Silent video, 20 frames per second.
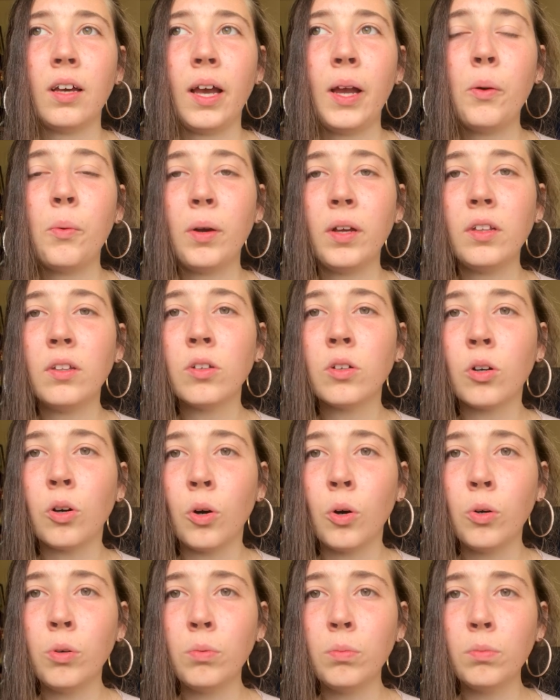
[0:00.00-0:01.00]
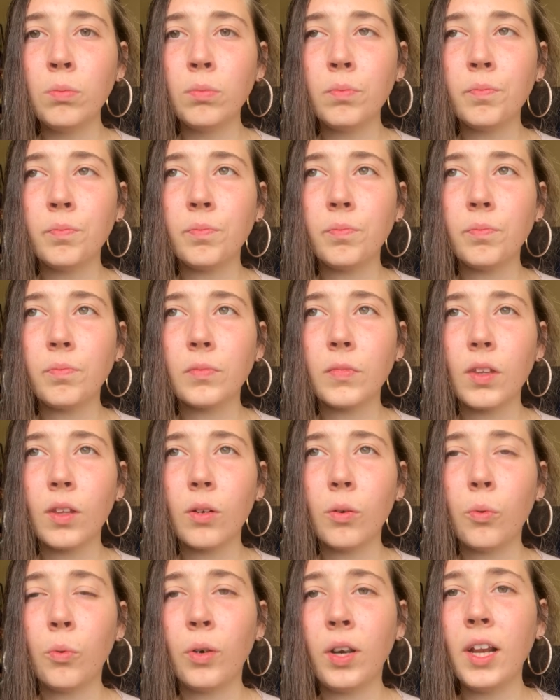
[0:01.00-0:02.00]
I went home
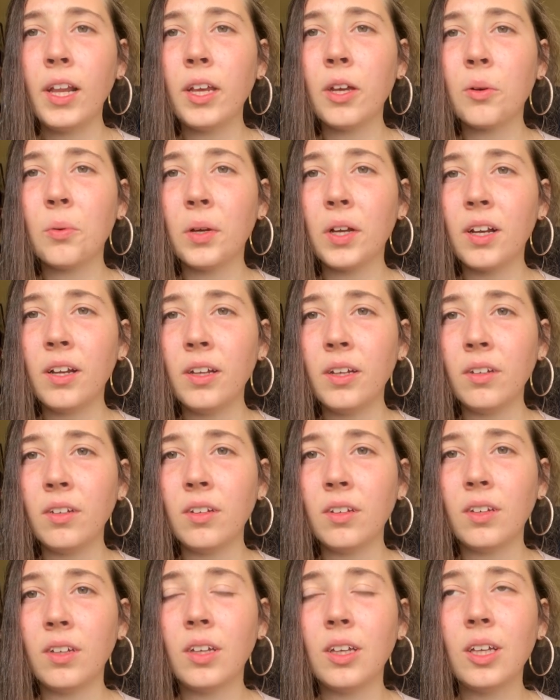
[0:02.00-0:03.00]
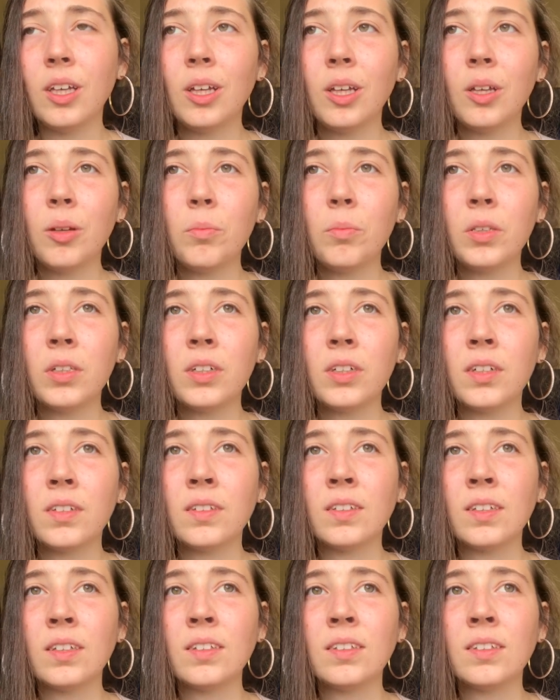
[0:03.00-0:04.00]
really quickly
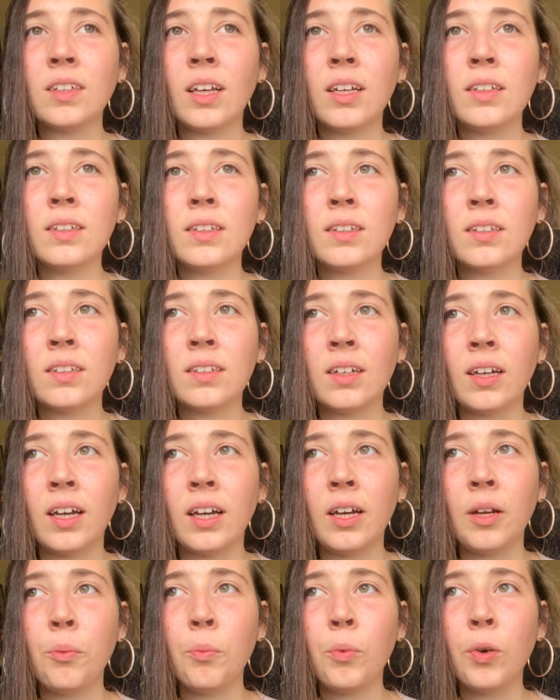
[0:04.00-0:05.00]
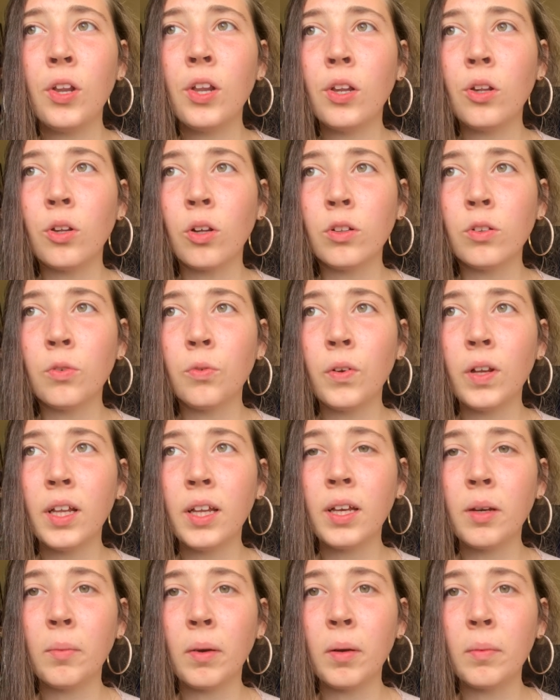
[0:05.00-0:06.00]
because I said that I'm really not
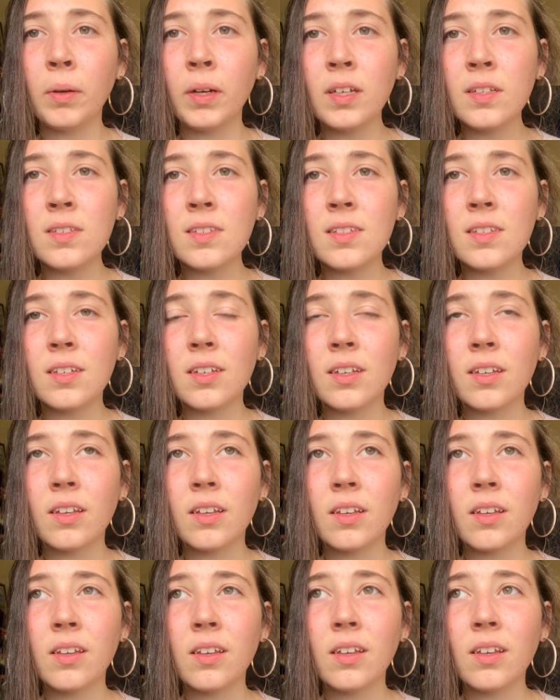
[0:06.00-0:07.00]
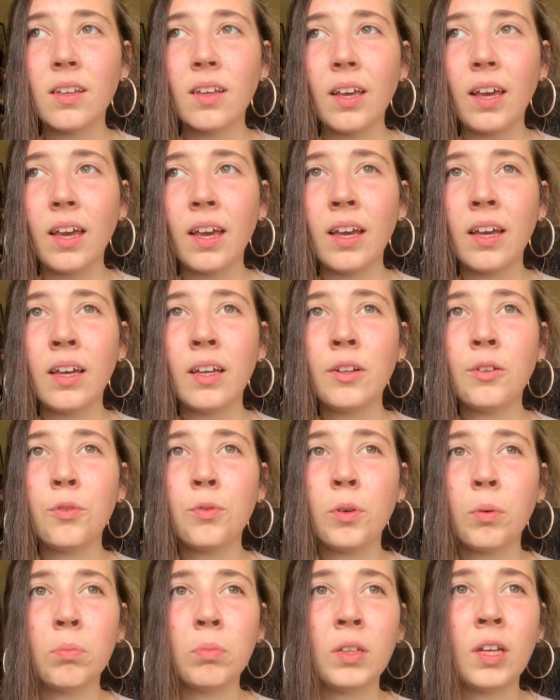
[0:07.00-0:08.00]
feeling my best. And
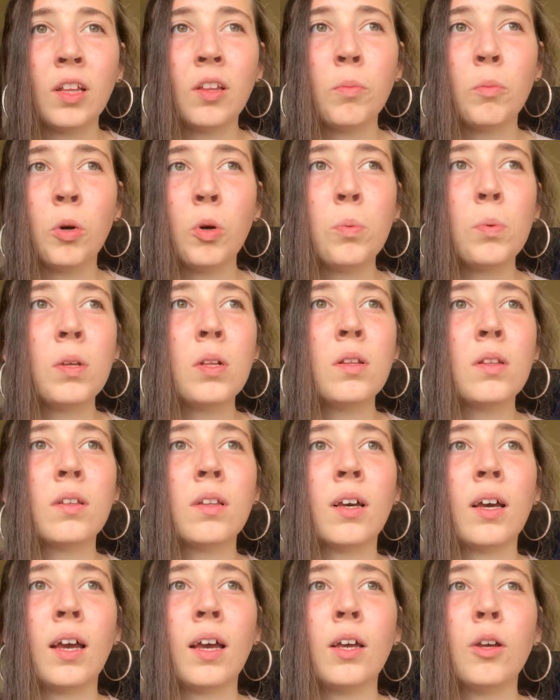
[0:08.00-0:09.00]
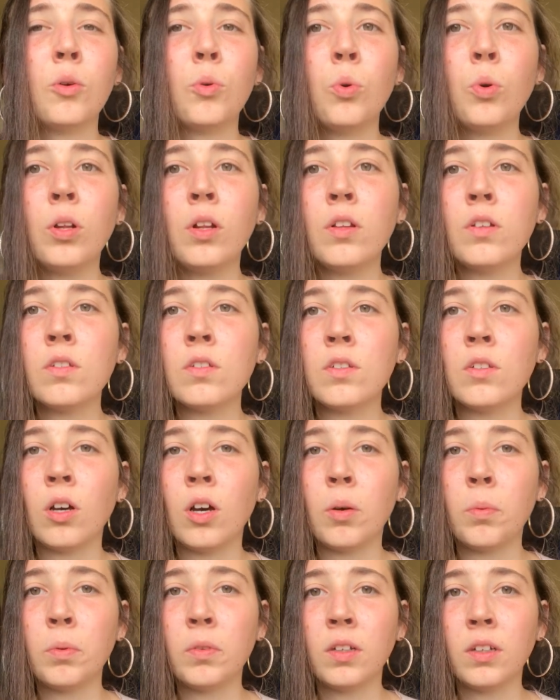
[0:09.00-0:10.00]
from that moment, I couldn't
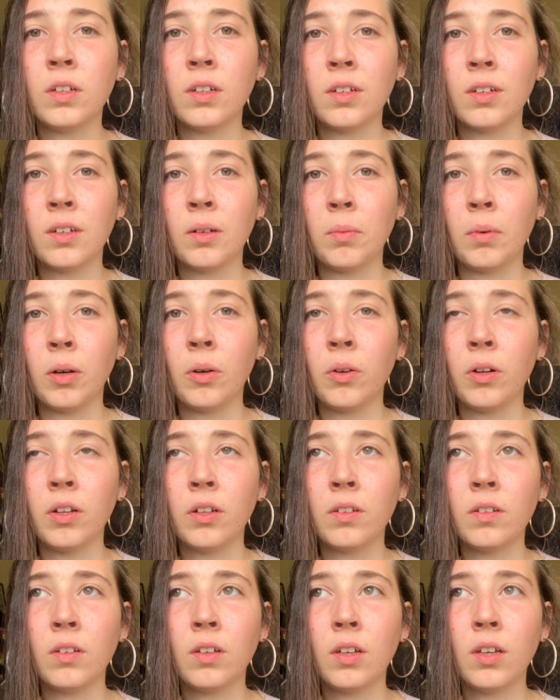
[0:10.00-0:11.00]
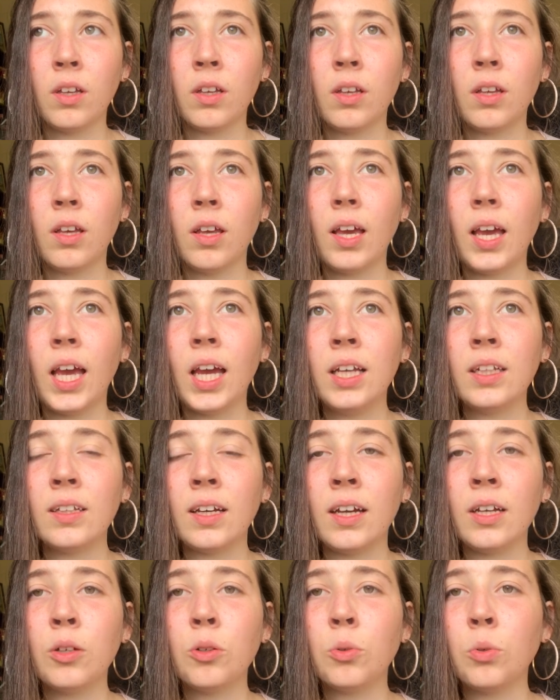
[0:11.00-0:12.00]
stop thinking about it. And
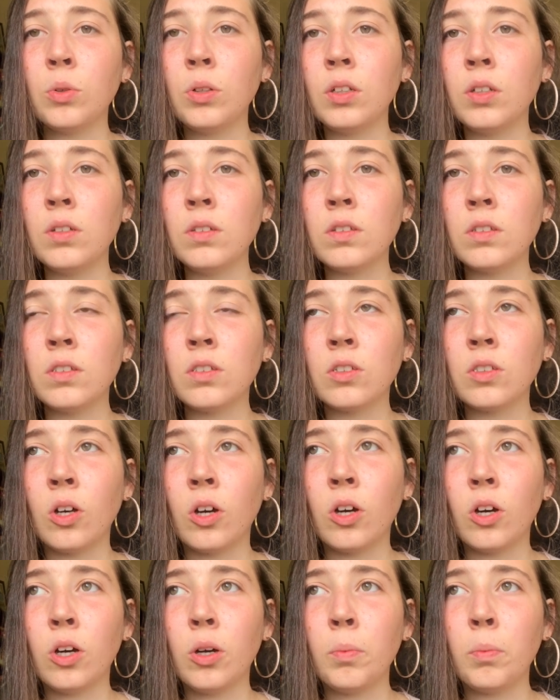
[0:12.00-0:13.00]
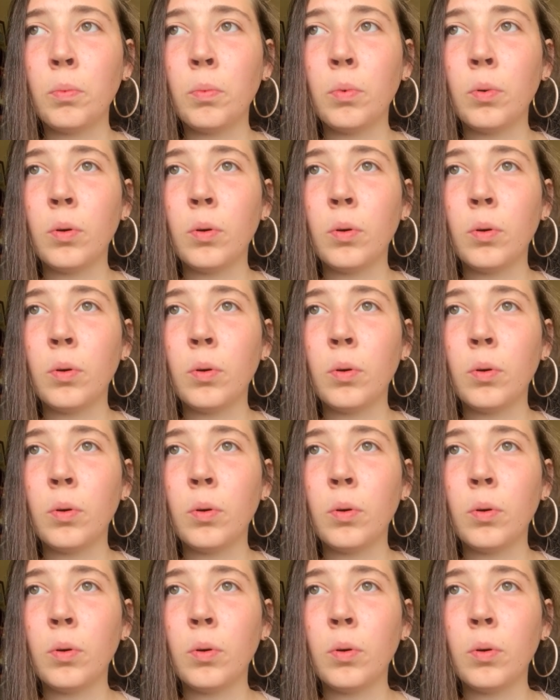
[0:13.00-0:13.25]
I couldn't stop